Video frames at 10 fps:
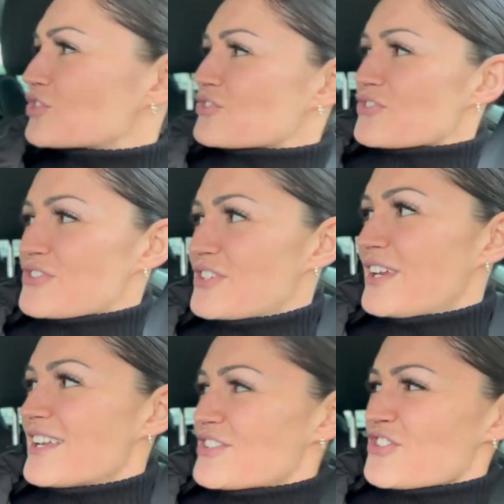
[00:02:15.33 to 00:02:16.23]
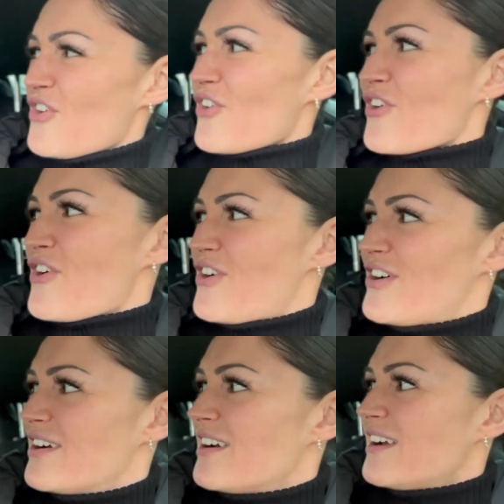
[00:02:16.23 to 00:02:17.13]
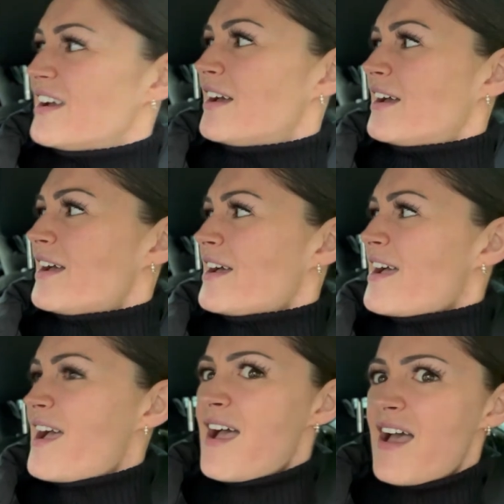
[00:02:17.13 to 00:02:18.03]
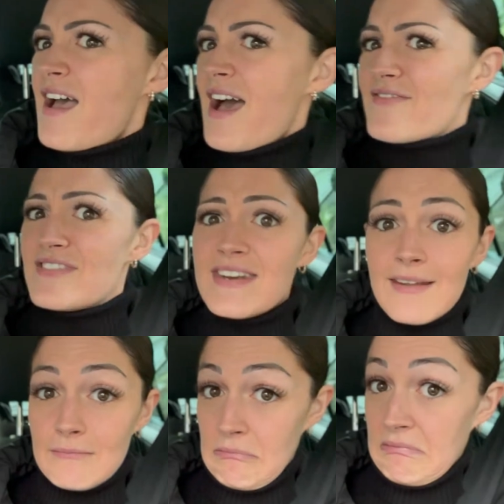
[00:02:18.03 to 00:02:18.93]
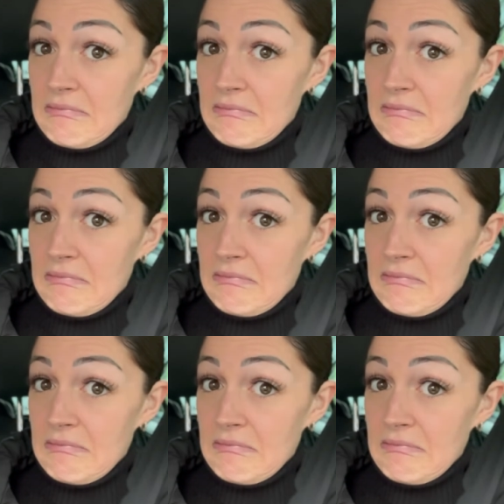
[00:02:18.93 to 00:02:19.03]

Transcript: Are you sure? There's colours and cultures. You look like,